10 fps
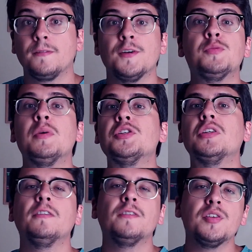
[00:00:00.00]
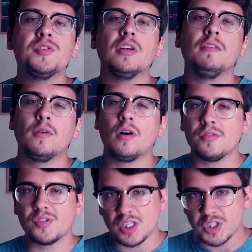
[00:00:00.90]
first major difference
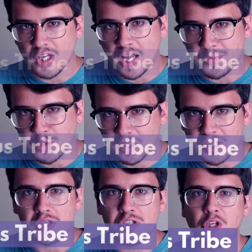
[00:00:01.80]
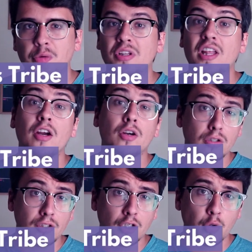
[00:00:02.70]
involves each type's relationship to that
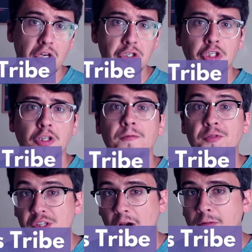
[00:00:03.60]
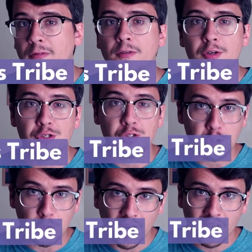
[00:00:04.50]
earlier question of self versus
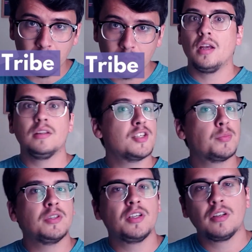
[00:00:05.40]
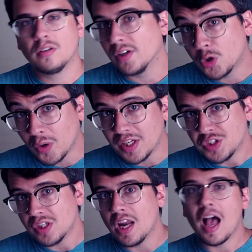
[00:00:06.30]
tribe. In this particular
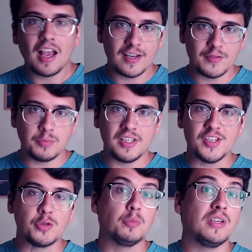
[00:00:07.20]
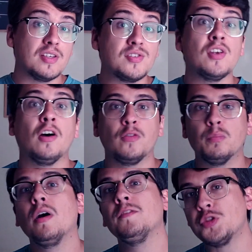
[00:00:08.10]
equation, INFPs will be self
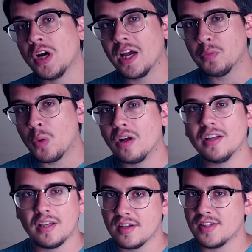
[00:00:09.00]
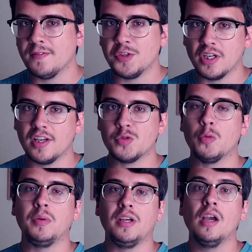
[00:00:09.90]
above tribe, while ESFJs will
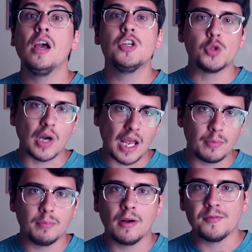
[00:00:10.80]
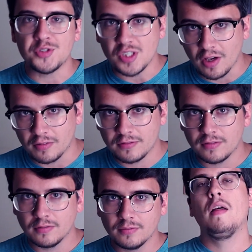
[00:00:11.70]
be tribe above self.
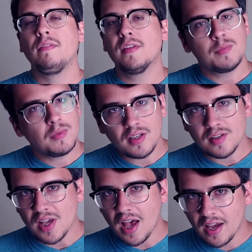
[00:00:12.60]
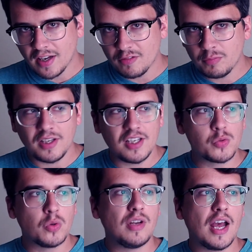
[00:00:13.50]
This means that INFPs
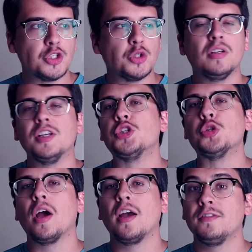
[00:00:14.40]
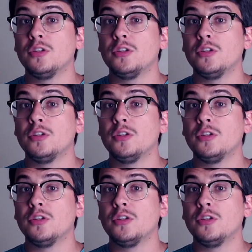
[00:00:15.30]
will naturally strive